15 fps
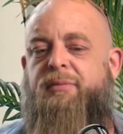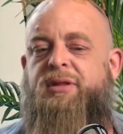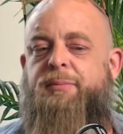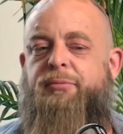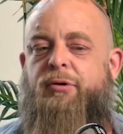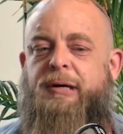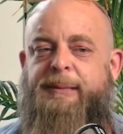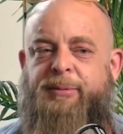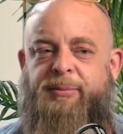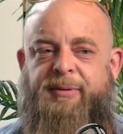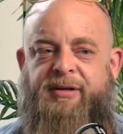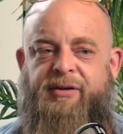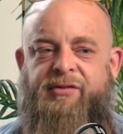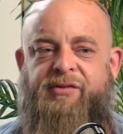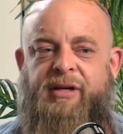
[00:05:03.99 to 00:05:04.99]
But the problem
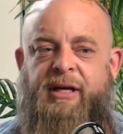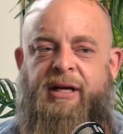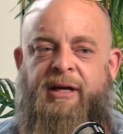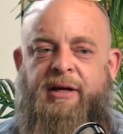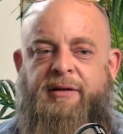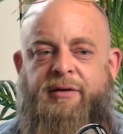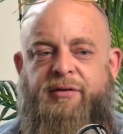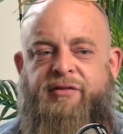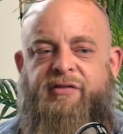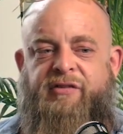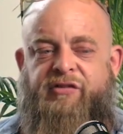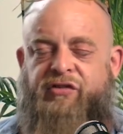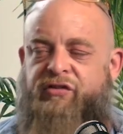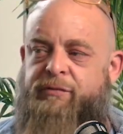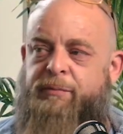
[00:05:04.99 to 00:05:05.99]
is there's
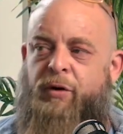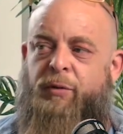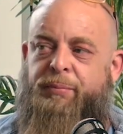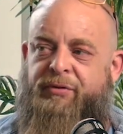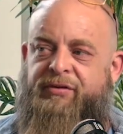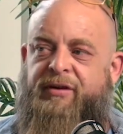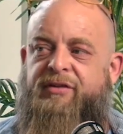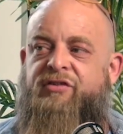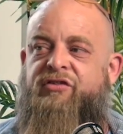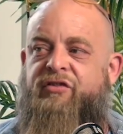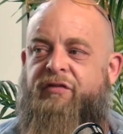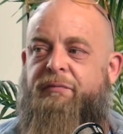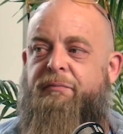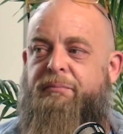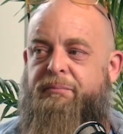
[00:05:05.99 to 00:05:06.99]
such a small percentage
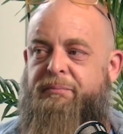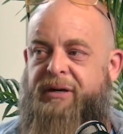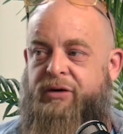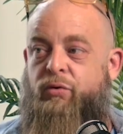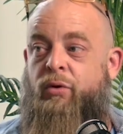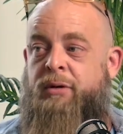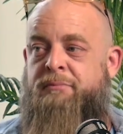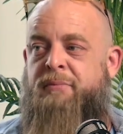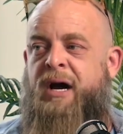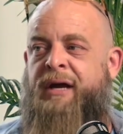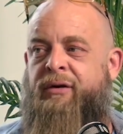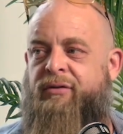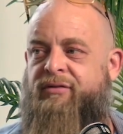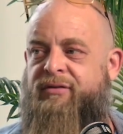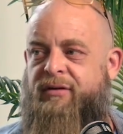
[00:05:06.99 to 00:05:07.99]
of Bitcoin
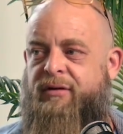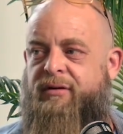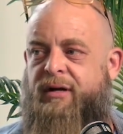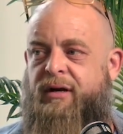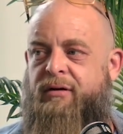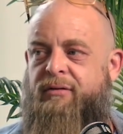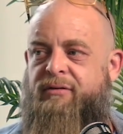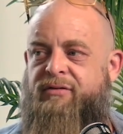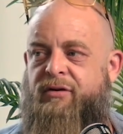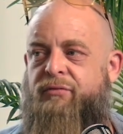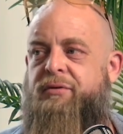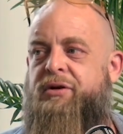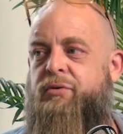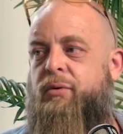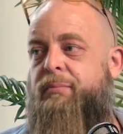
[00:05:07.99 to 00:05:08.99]
miners that are there. So
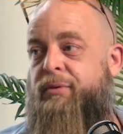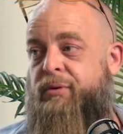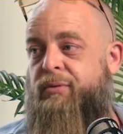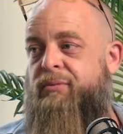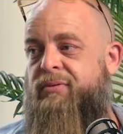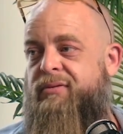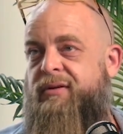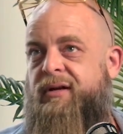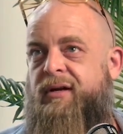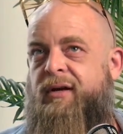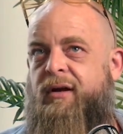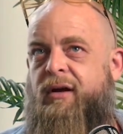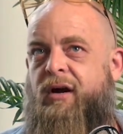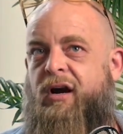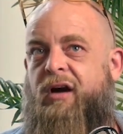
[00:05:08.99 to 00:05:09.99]
if we do a booth, okay.